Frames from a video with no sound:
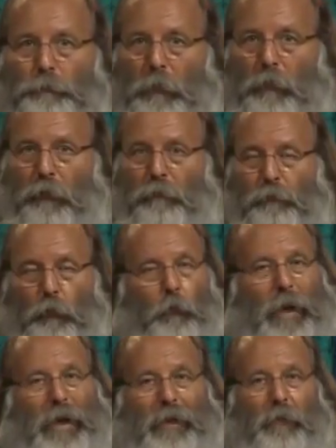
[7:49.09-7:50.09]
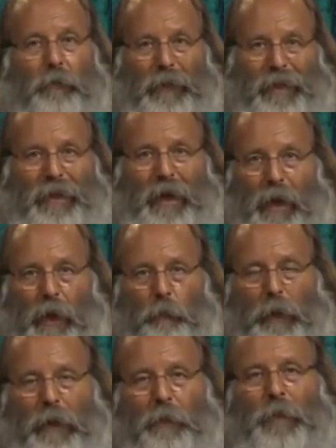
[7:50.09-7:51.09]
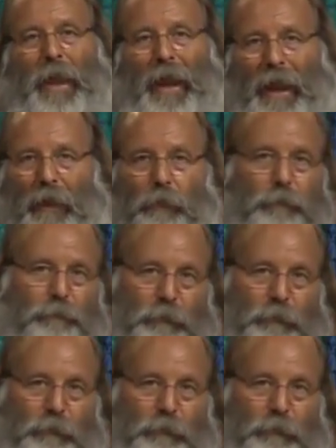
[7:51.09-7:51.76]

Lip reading: building a 4-lane highway and a